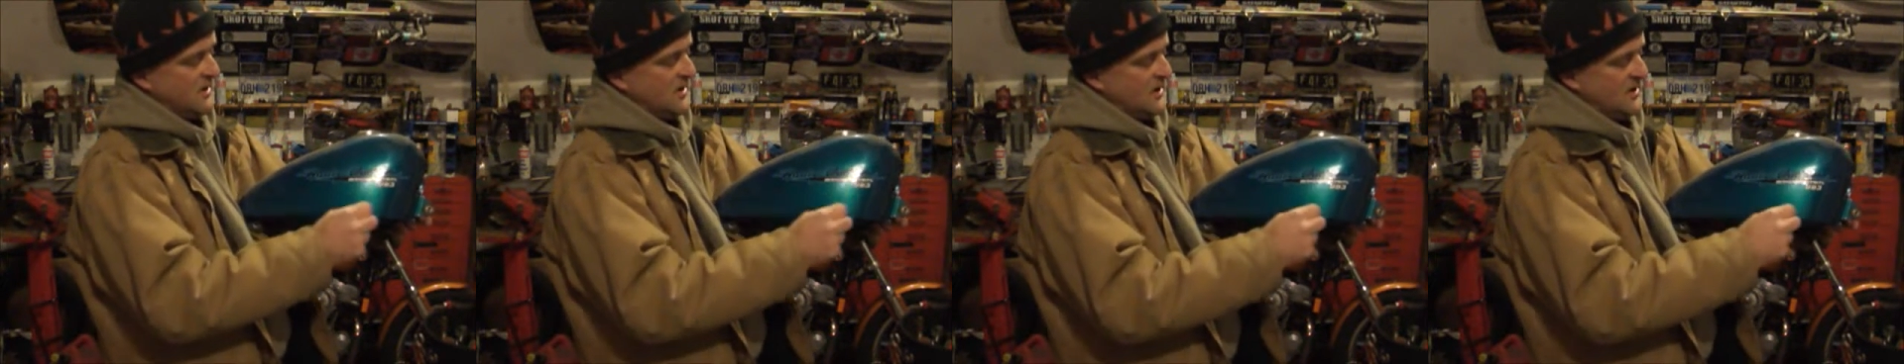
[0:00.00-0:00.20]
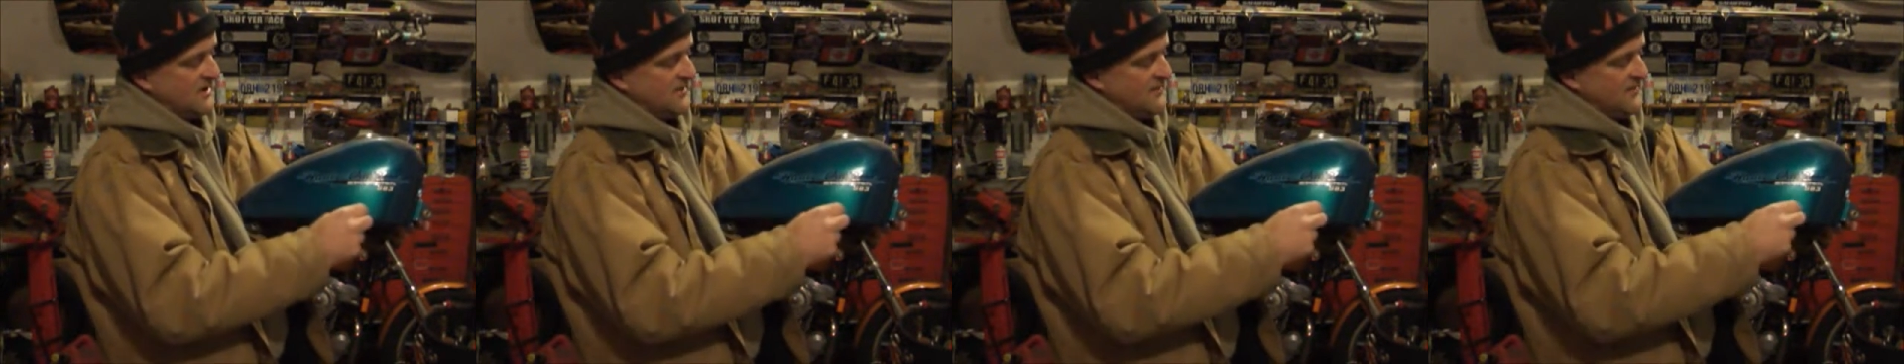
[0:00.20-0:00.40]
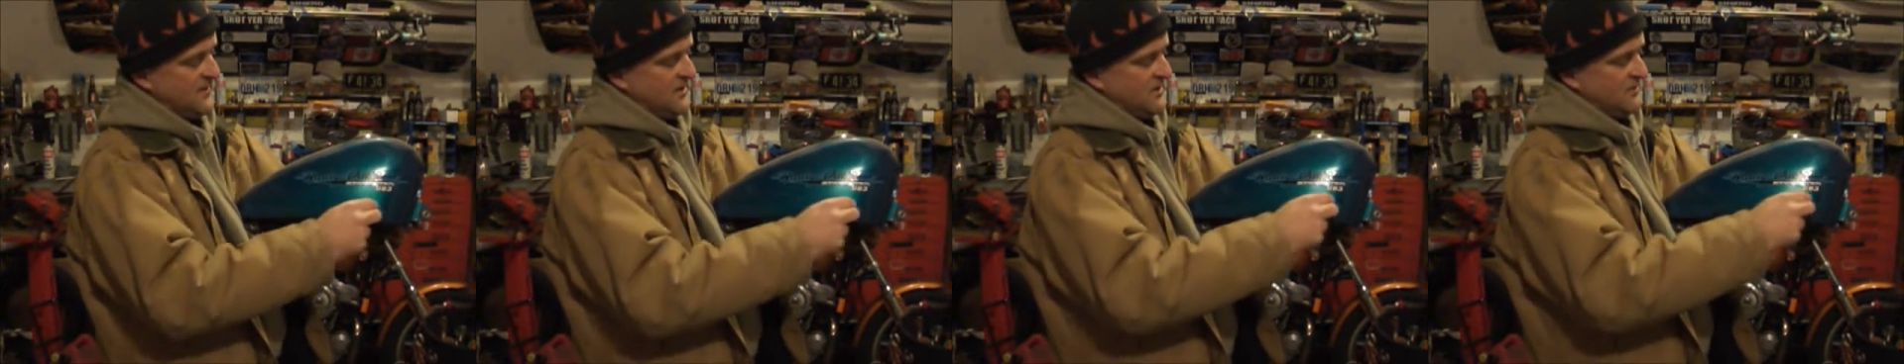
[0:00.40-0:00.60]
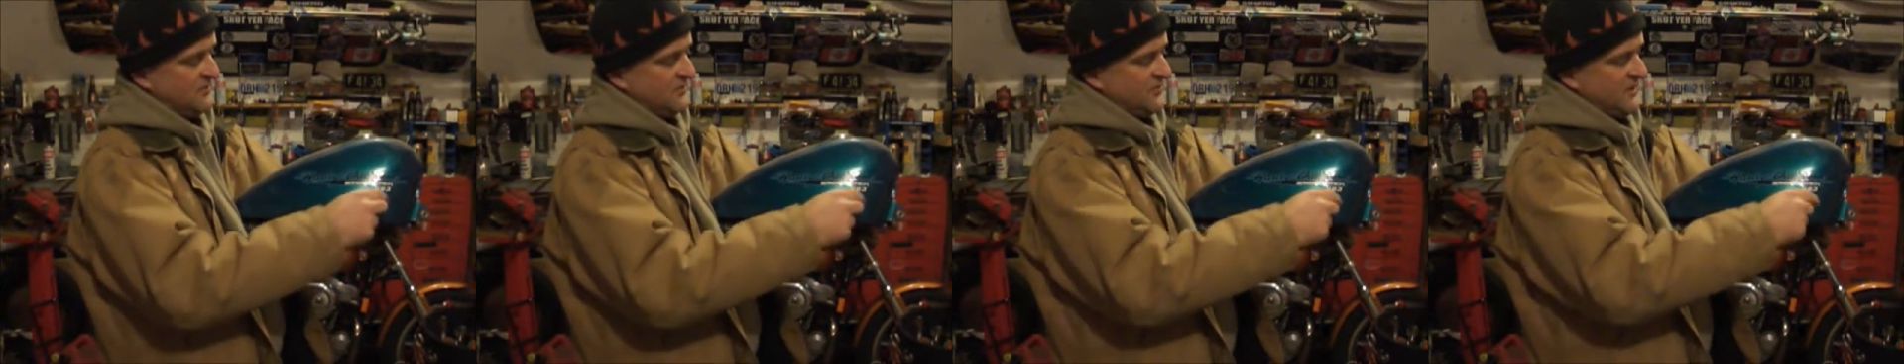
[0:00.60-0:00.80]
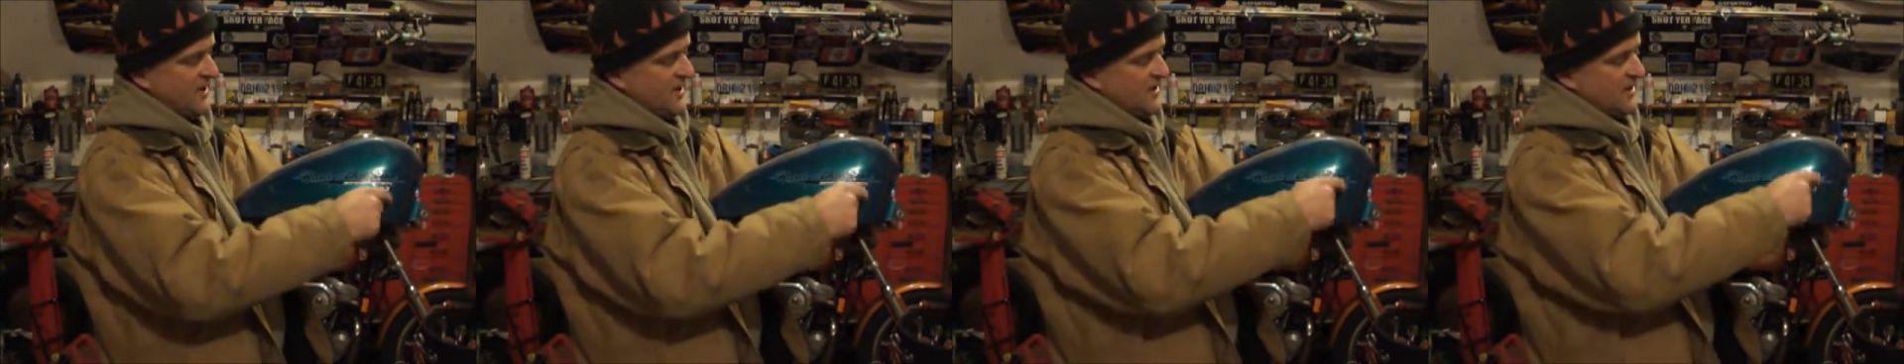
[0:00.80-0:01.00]
Then you
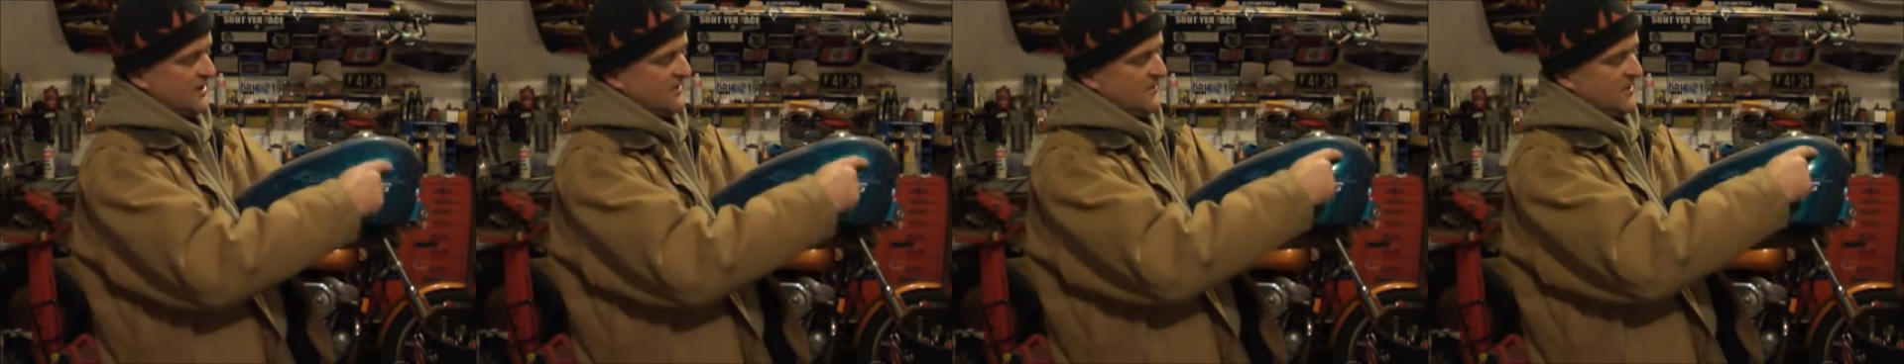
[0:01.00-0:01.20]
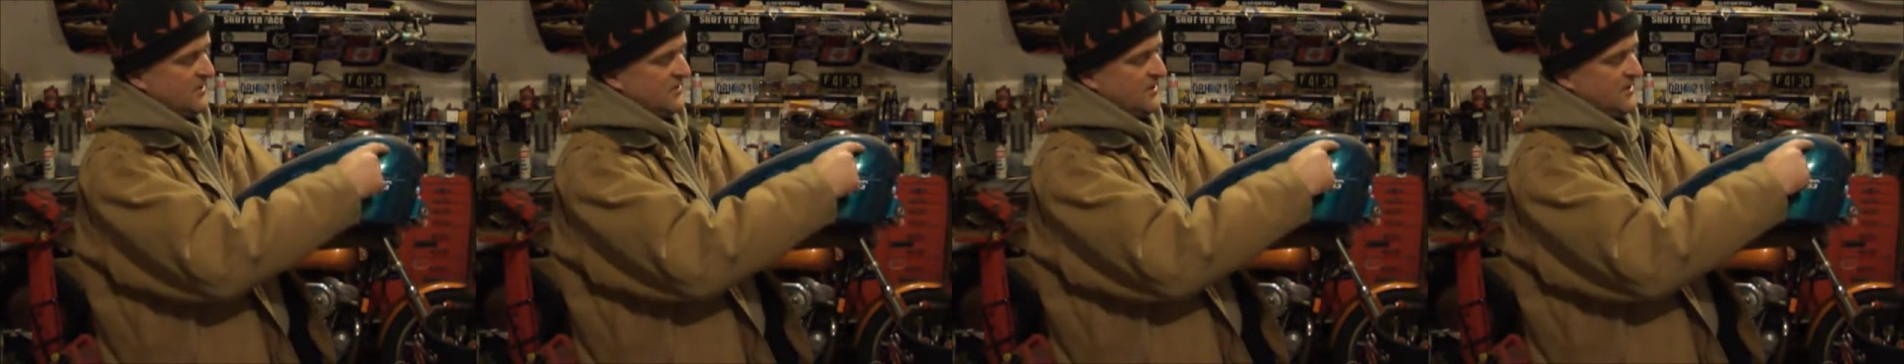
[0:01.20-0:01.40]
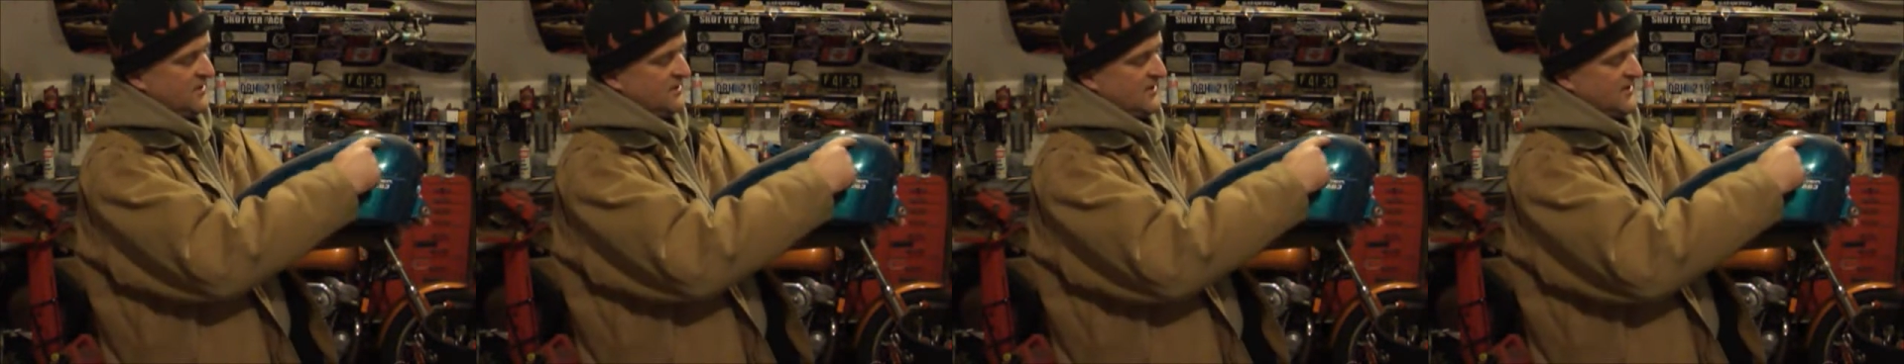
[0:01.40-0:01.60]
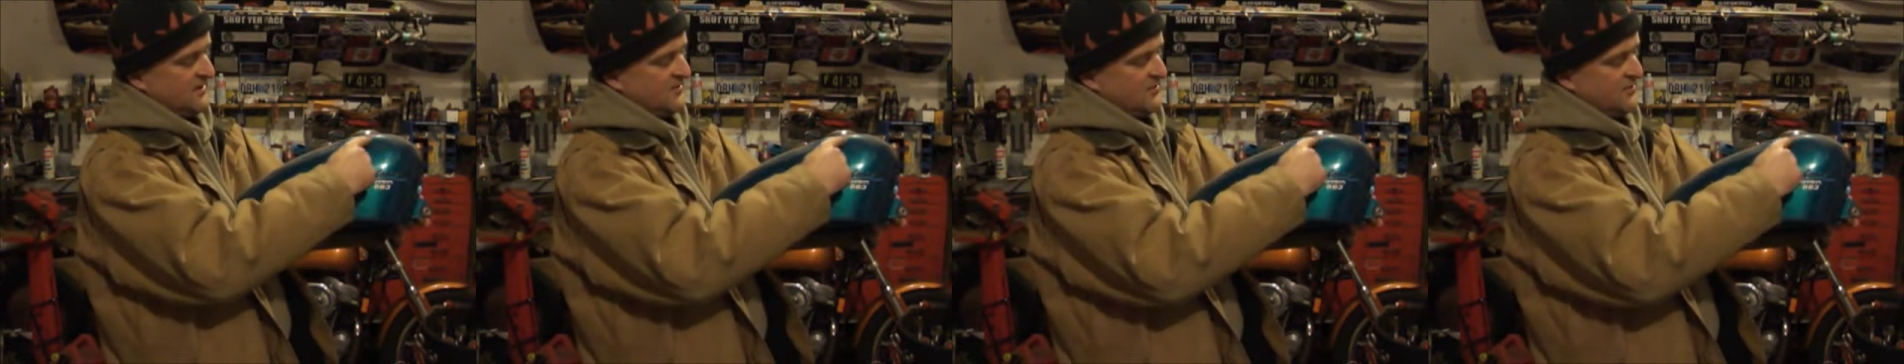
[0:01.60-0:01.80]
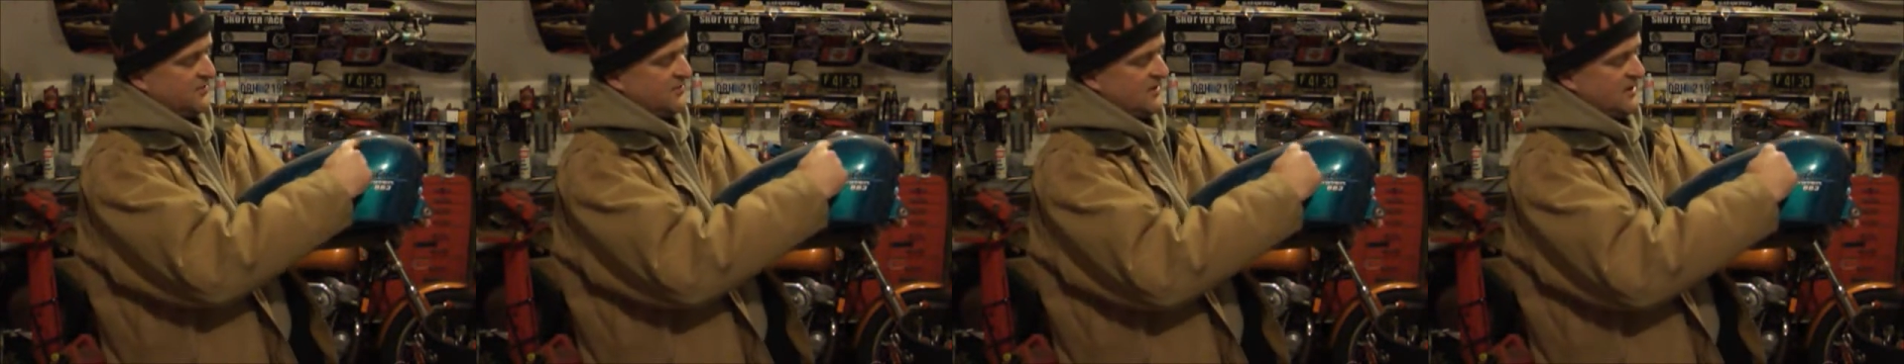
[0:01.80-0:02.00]
were talking about you
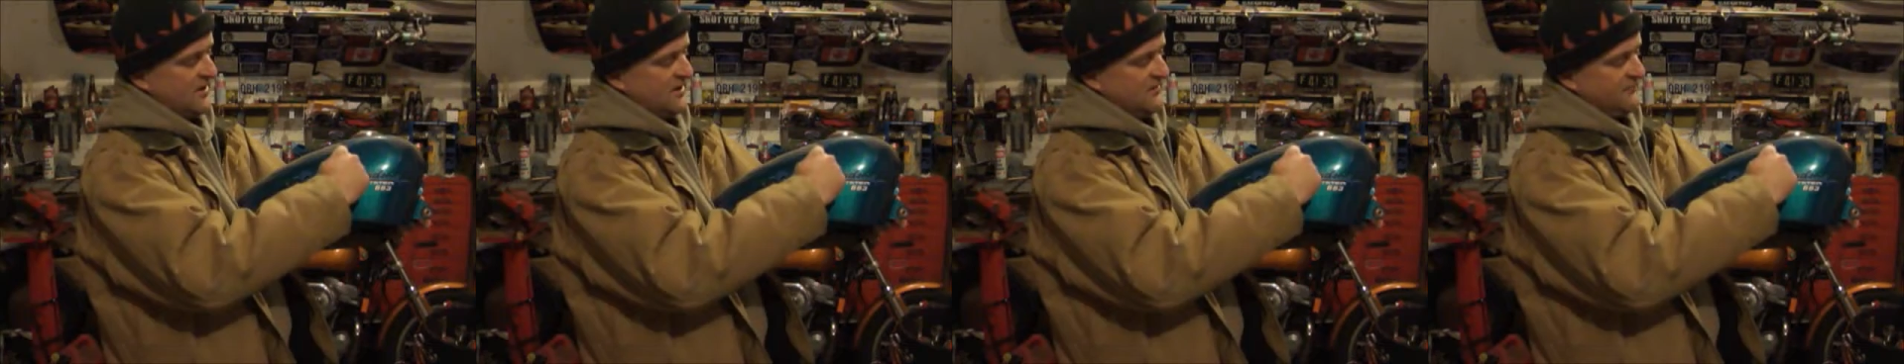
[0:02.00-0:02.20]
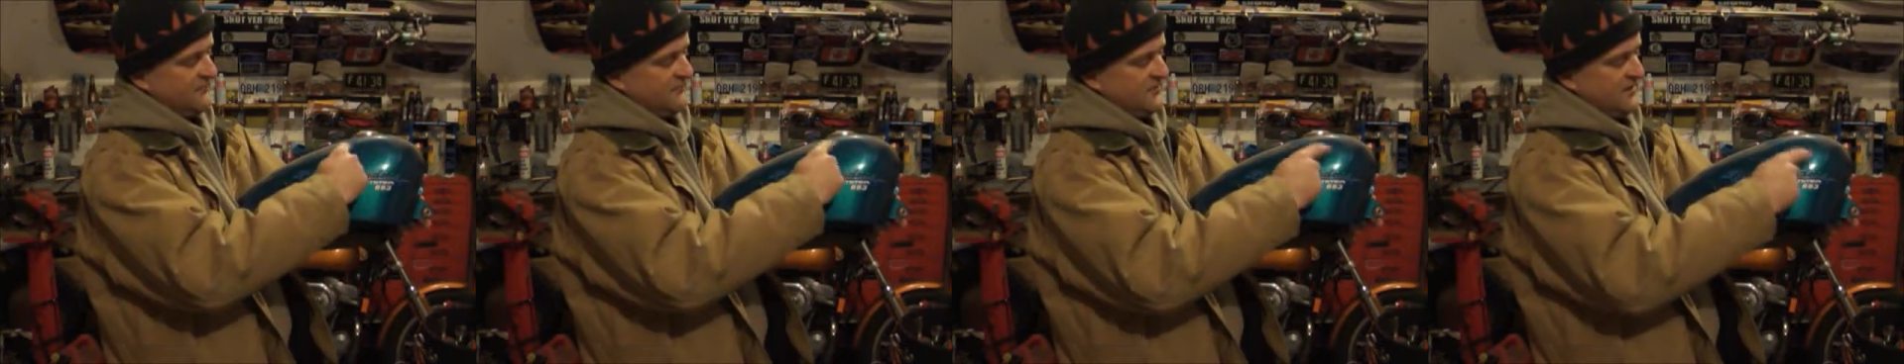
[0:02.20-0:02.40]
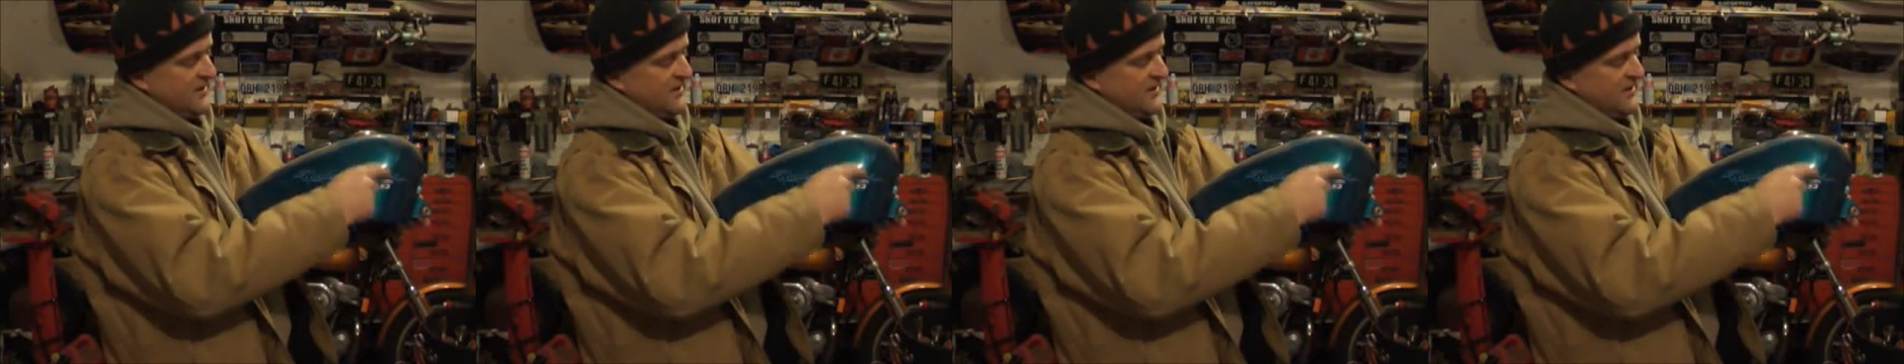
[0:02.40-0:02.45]
like the scallop